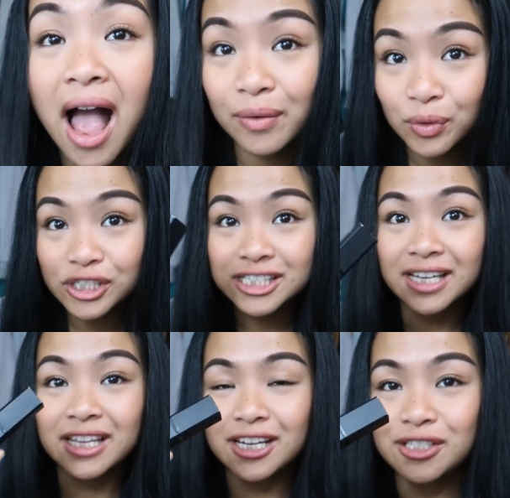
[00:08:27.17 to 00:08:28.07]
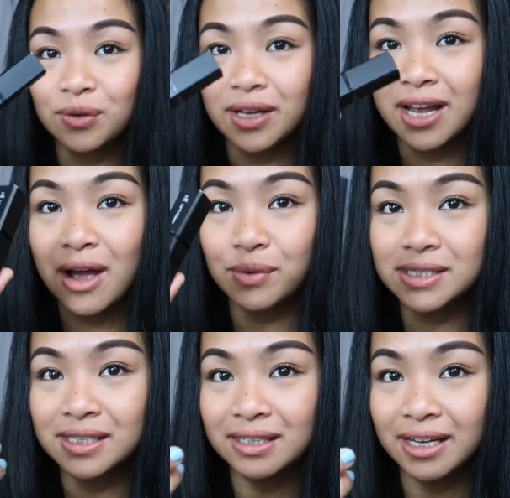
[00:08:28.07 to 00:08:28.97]
I will say that I do like how
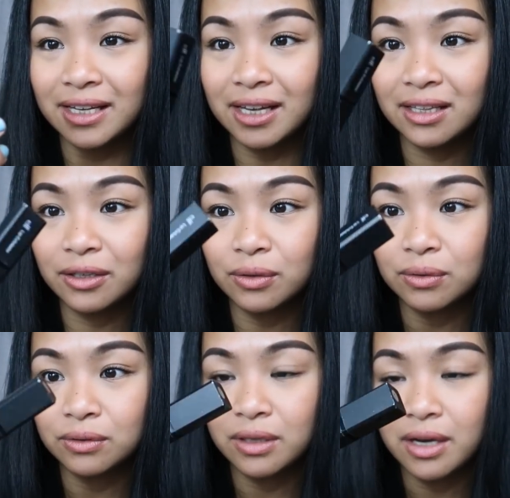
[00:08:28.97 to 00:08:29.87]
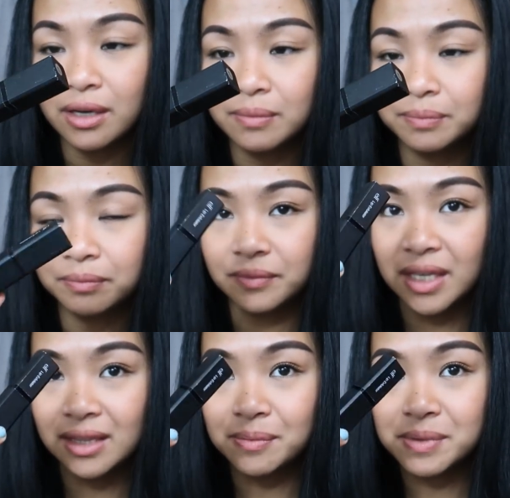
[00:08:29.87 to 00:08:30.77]
it's in like a little um,
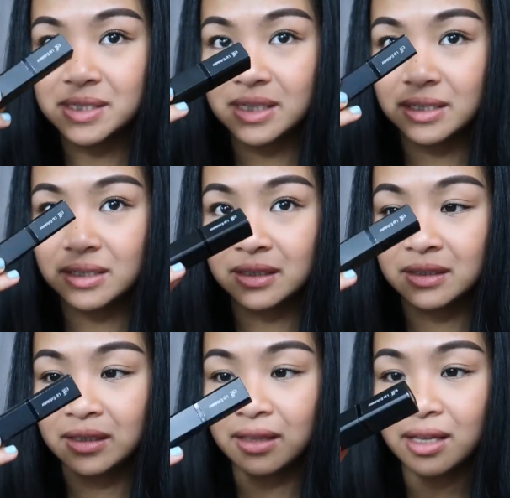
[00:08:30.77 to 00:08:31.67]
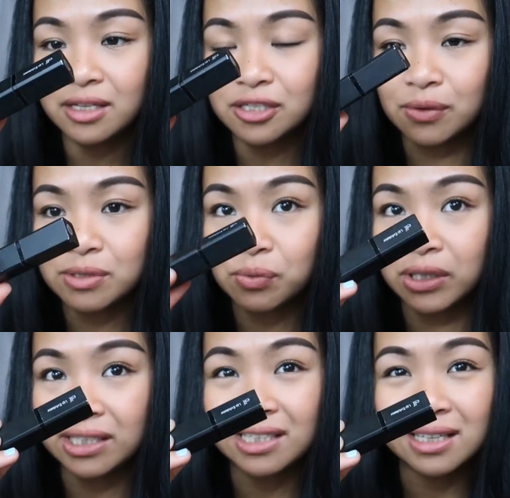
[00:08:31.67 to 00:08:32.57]
lipstick thing so it's
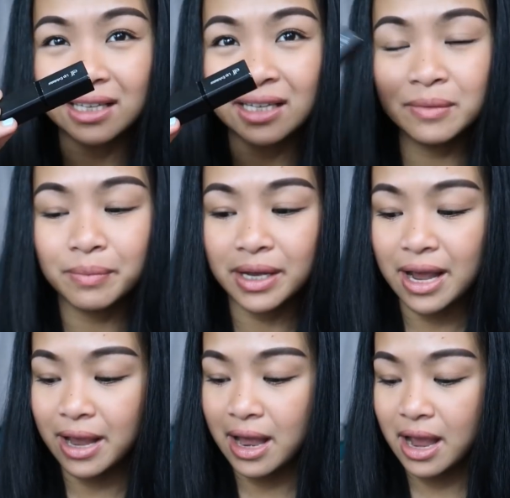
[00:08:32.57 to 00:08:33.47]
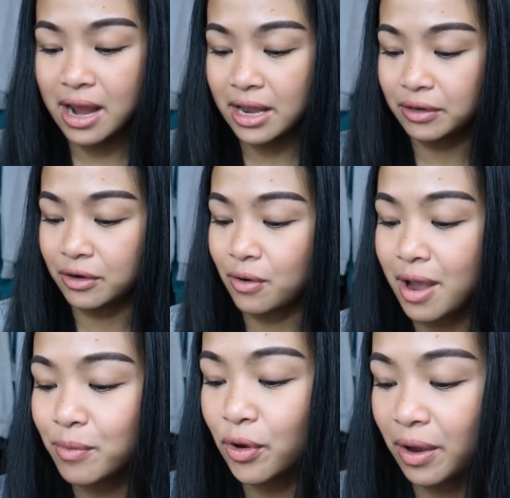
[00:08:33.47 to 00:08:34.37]
really clean but I, I, I don't know
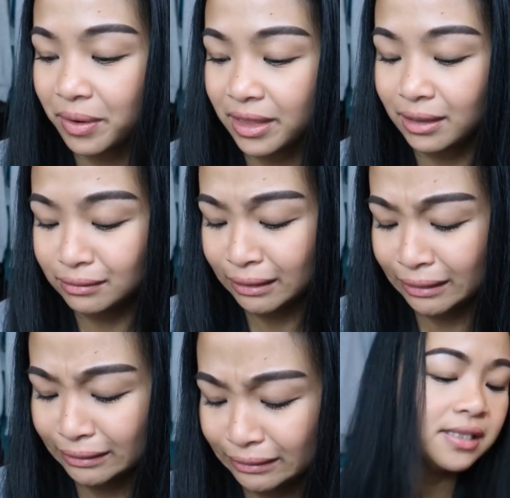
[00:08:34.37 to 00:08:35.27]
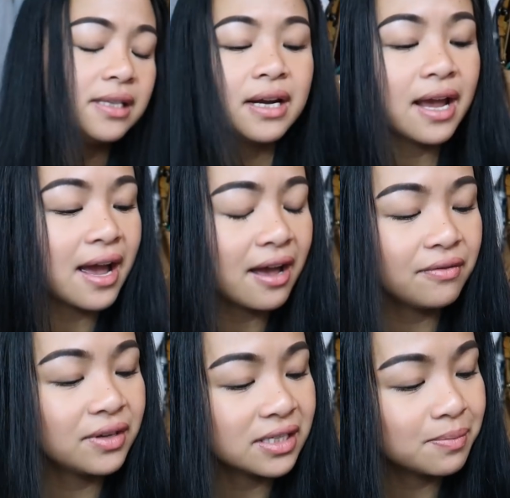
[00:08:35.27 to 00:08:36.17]
I'm okay with it. Next thing that I
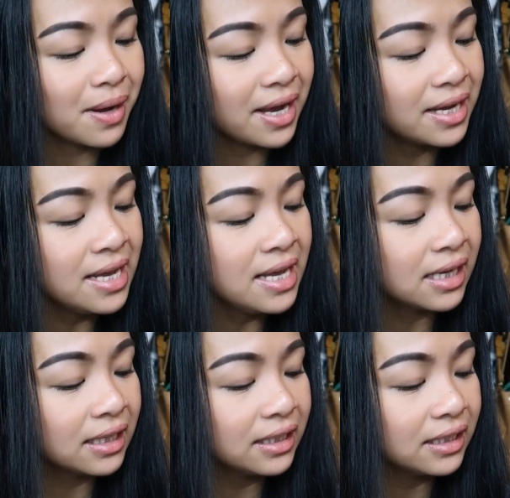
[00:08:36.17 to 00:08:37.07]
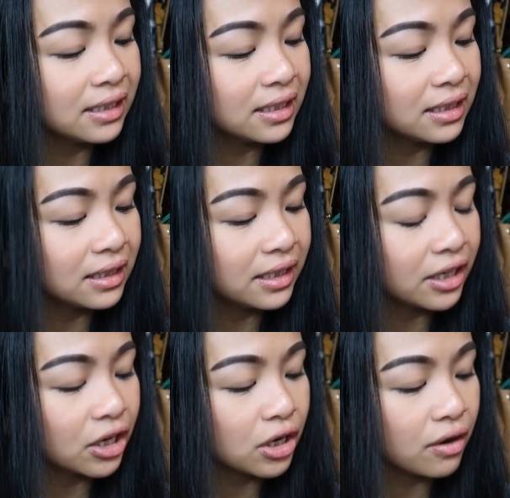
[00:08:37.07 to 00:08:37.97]
have is by Cleaning
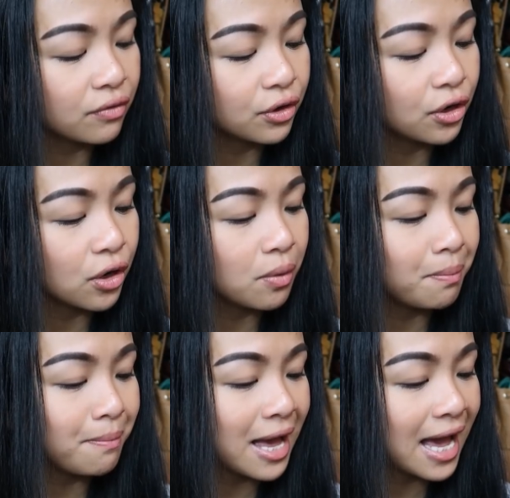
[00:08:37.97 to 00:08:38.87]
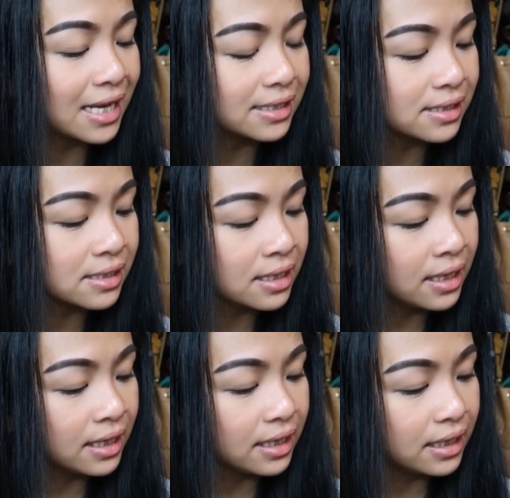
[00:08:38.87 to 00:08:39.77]
Clear CoverGirl Matte
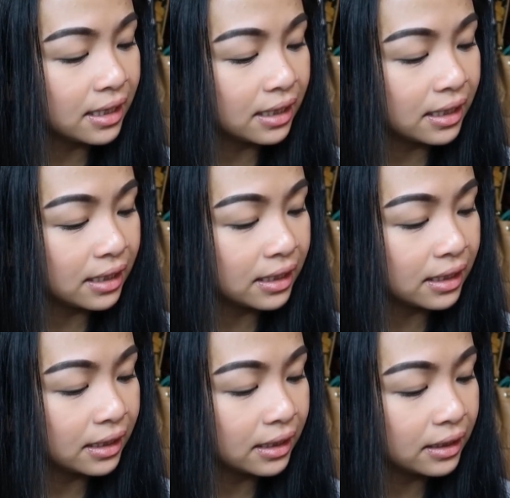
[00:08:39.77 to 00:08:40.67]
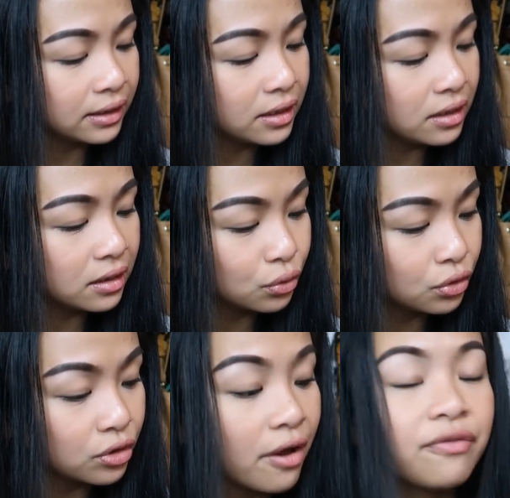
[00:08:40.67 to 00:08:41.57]
in
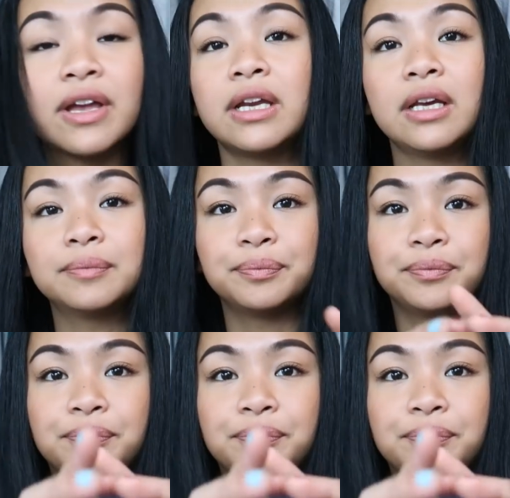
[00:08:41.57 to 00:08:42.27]
soft honey.